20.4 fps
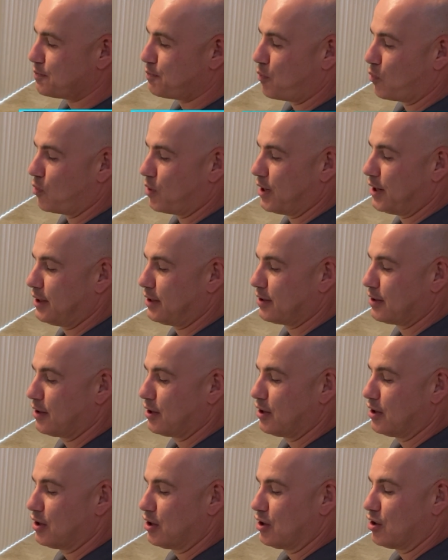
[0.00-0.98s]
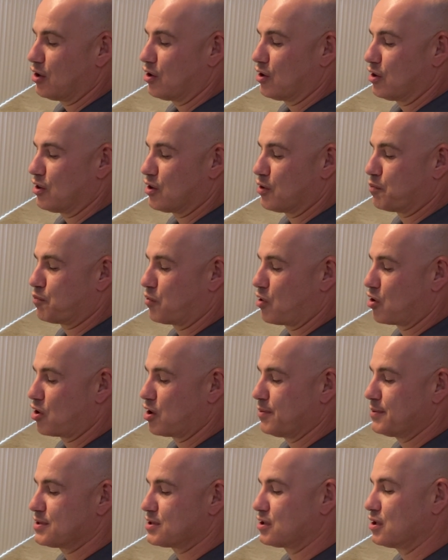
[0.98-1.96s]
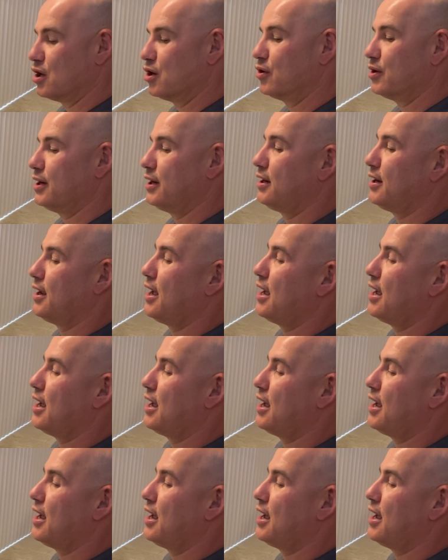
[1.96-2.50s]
point, the program is loaded,